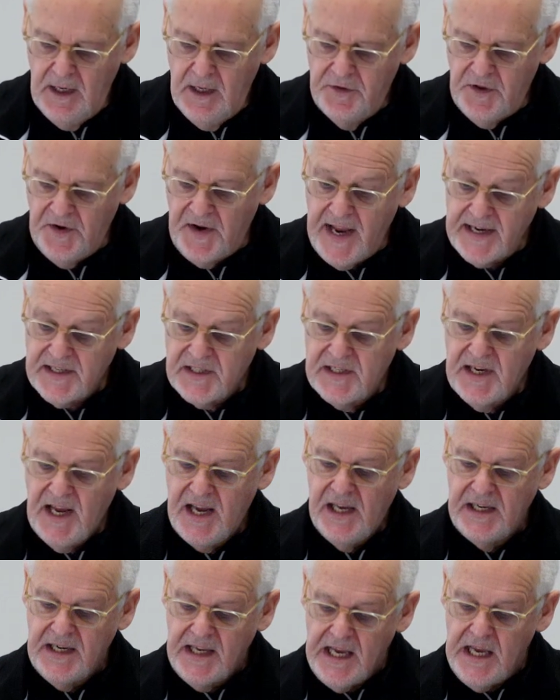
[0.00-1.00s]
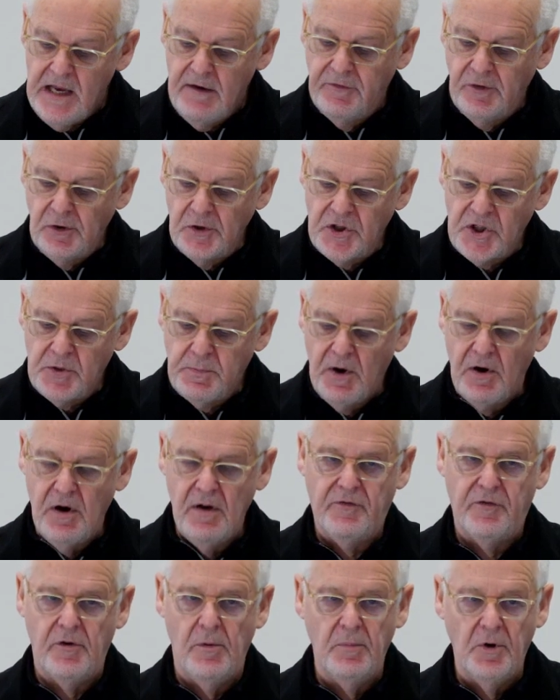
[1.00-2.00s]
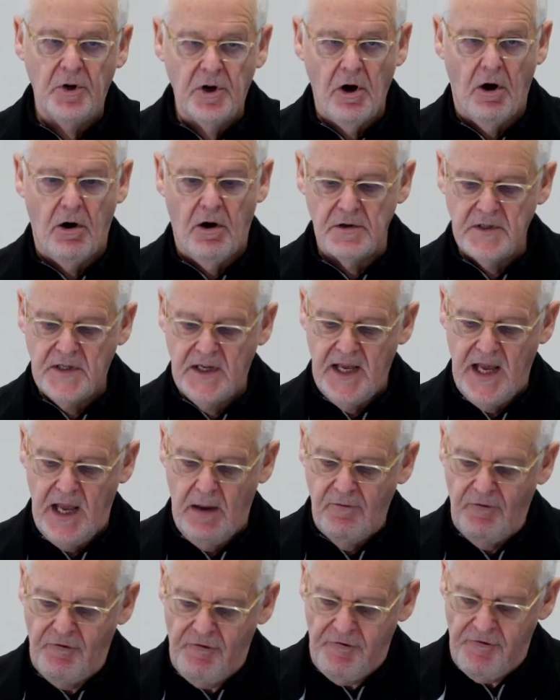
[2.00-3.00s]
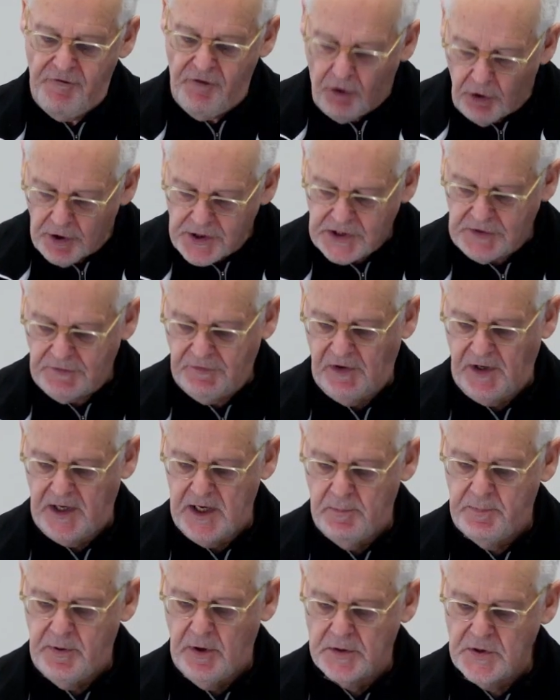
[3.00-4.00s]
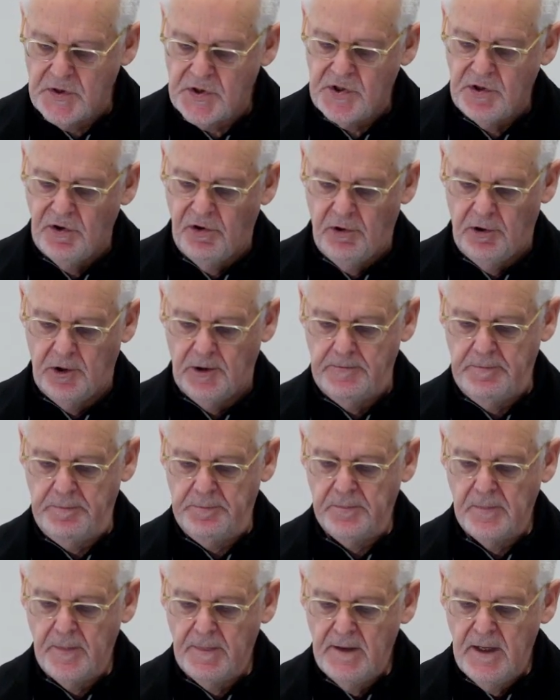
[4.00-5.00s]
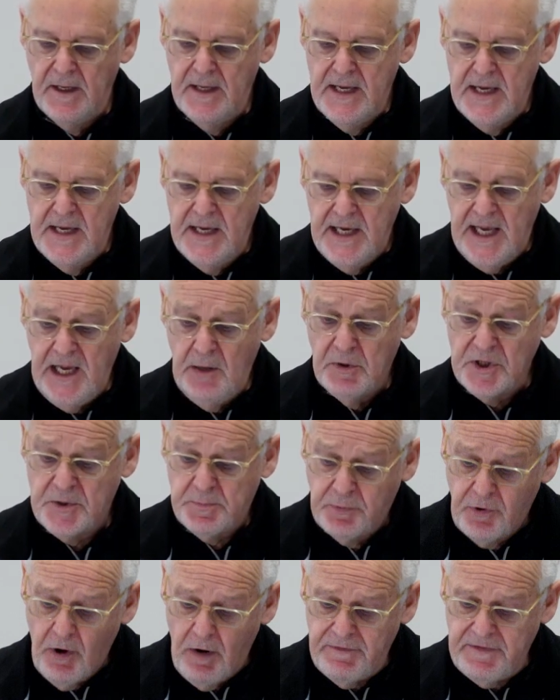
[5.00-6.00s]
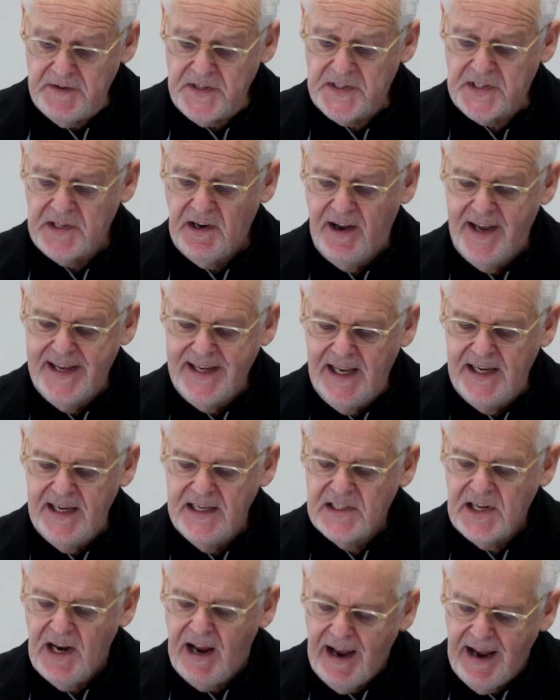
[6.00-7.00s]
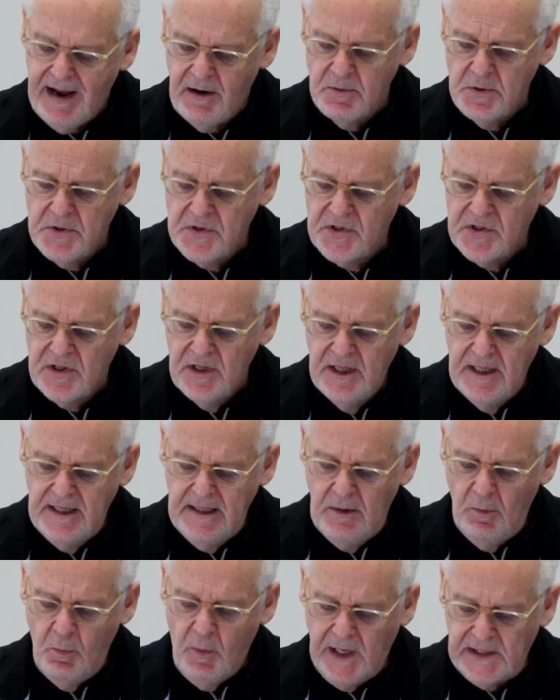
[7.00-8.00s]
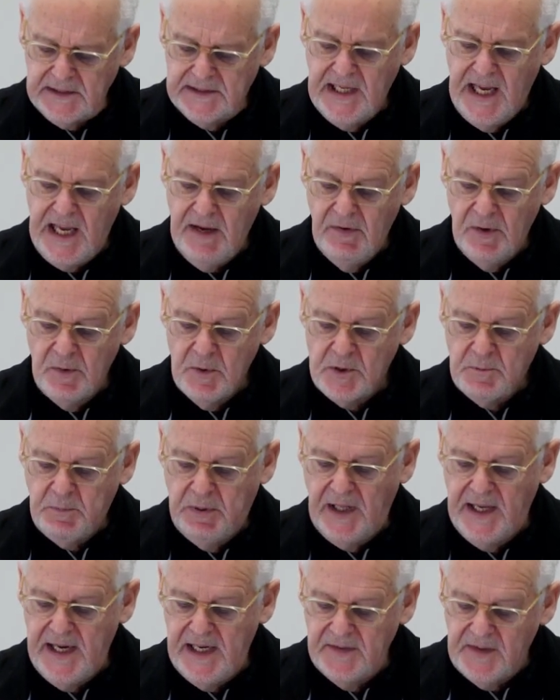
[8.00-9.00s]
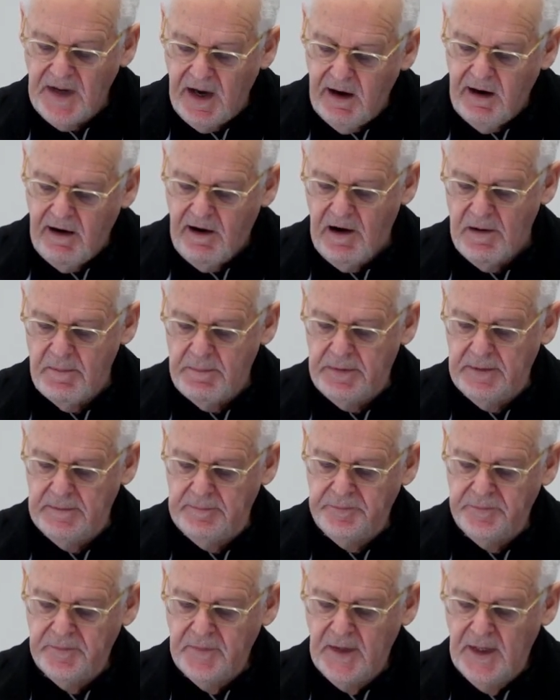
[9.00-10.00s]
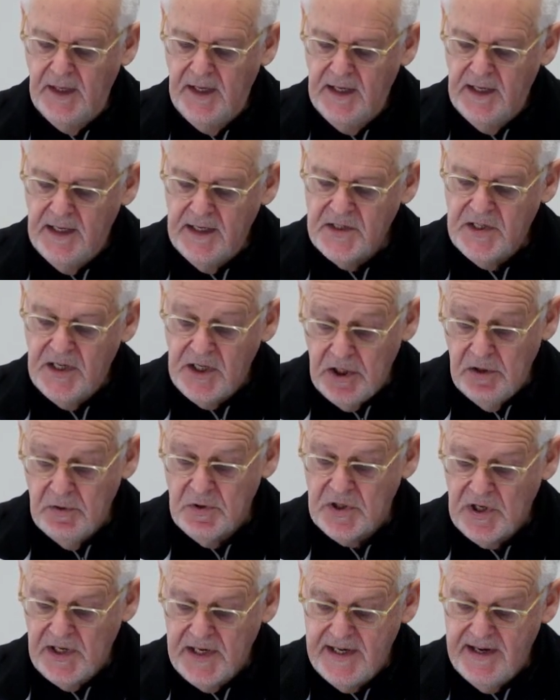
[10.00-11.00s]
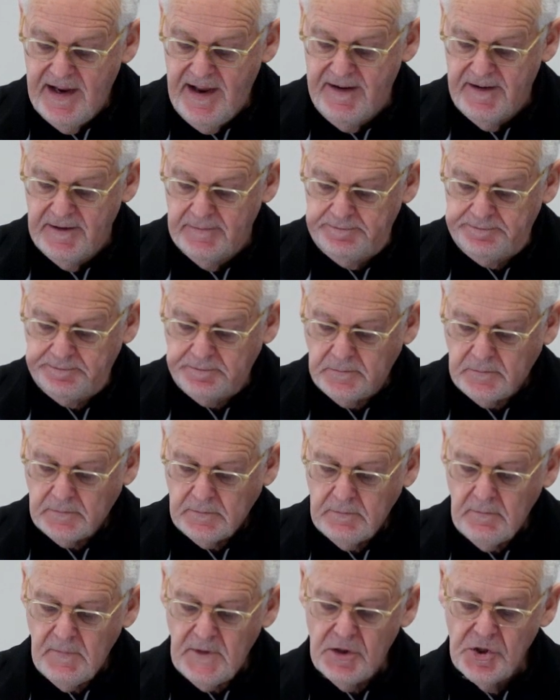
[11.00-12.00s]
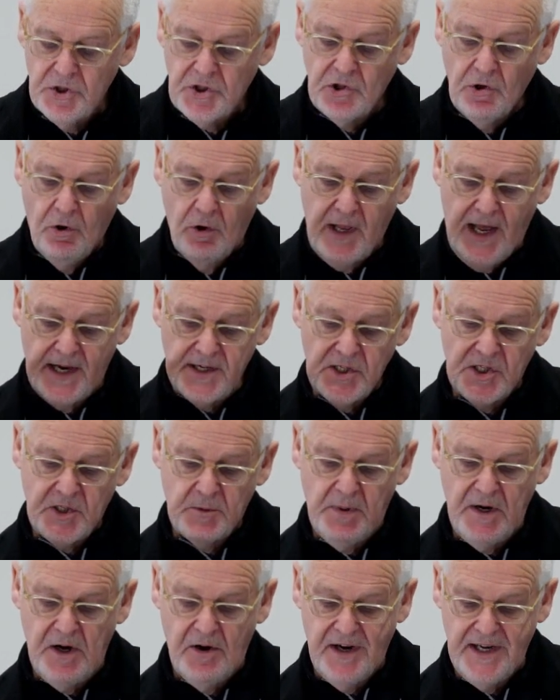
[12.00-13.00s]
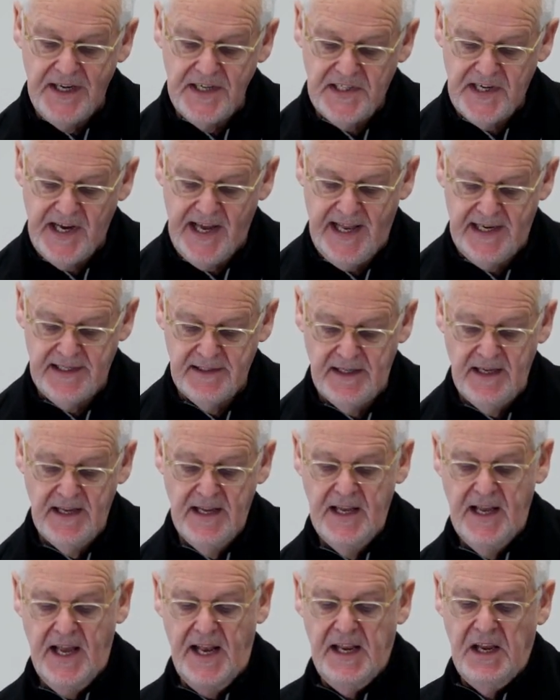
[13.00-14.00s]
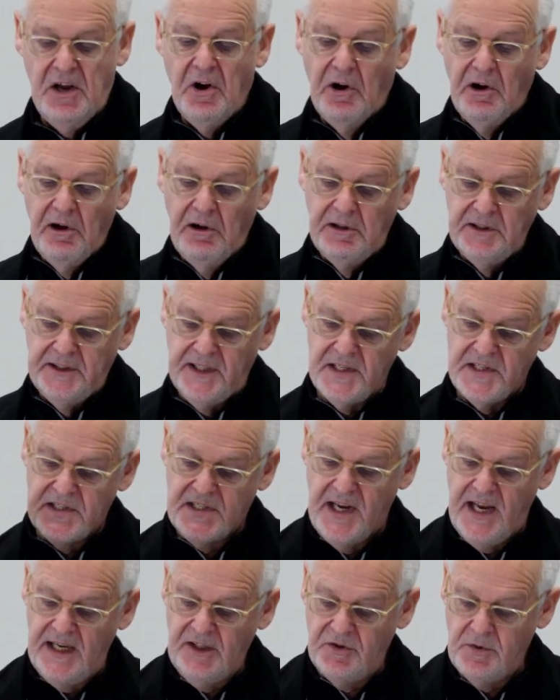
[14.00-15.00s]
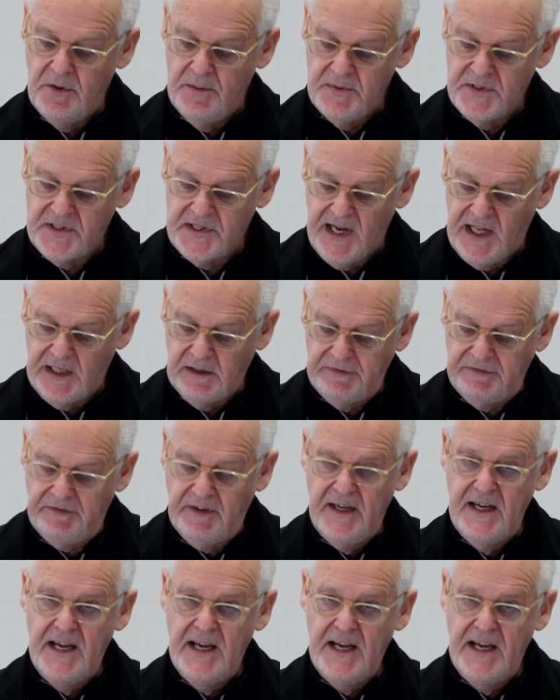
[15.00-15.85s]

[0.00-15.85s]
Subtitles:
The next day, an evil spirit from God came forcefully upon Saul. He was prophesying in his house while David was playing the harp, as he usually did. Saul had a spear in his hand, and he hurled it, saying to himself,